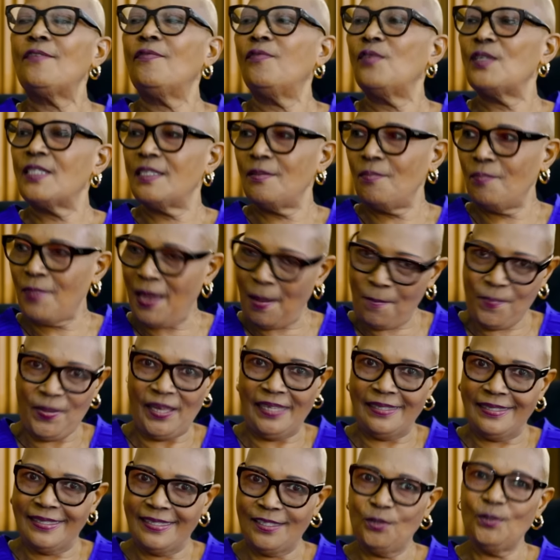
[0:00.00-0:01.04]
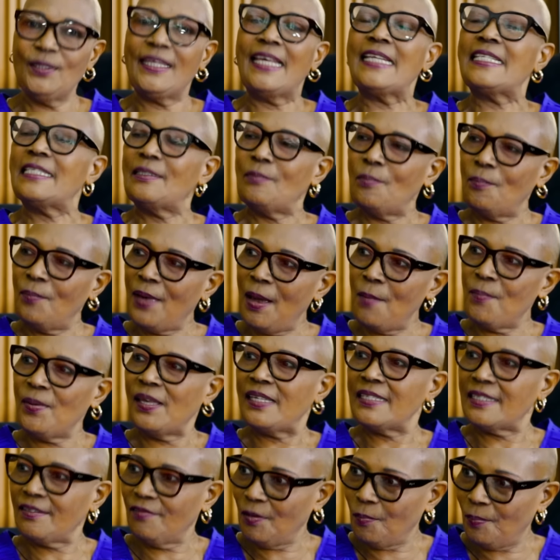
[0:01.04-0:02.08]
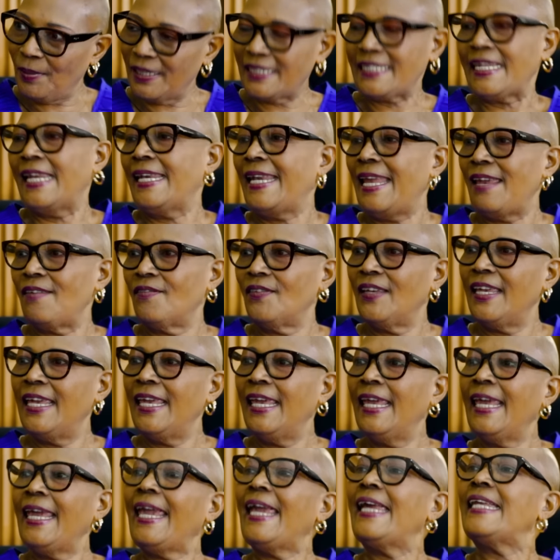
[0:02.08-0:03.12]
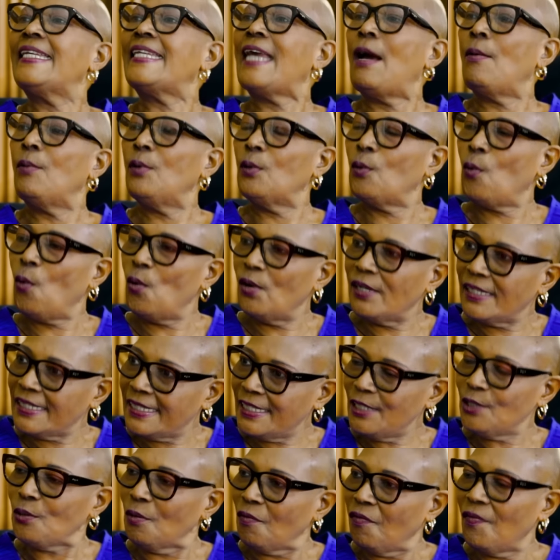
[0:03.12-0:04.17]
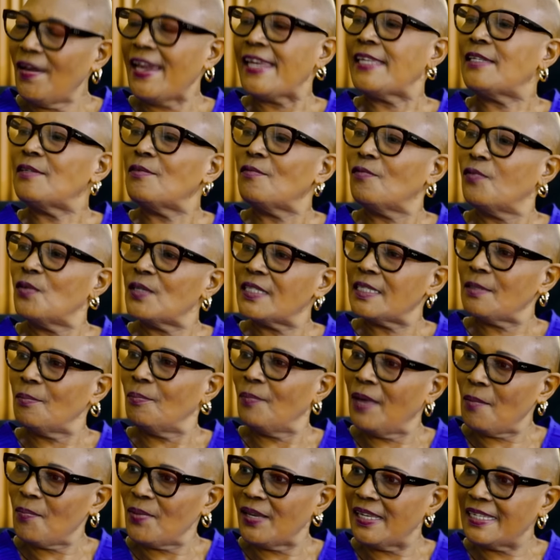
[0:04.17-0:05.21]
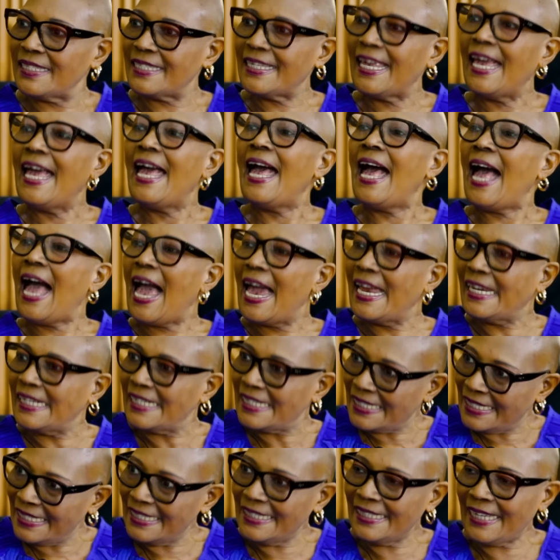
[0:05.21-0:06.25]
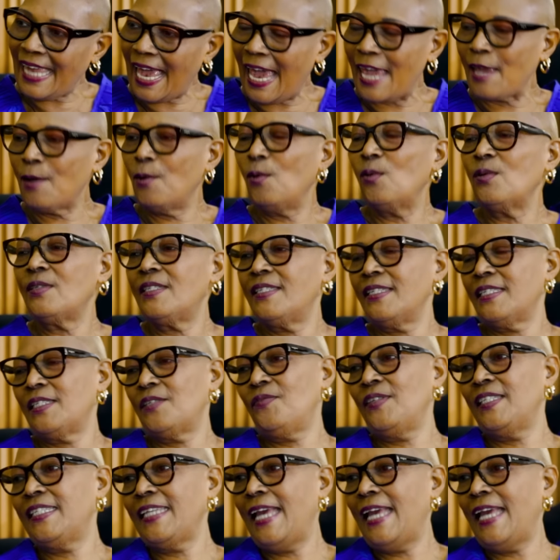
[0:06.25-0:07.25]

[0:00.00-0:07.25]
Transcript: for Zimbabweans so that Zimbabweans have a better life. and I will continue fighting for Zimbabweans until I go 6 feet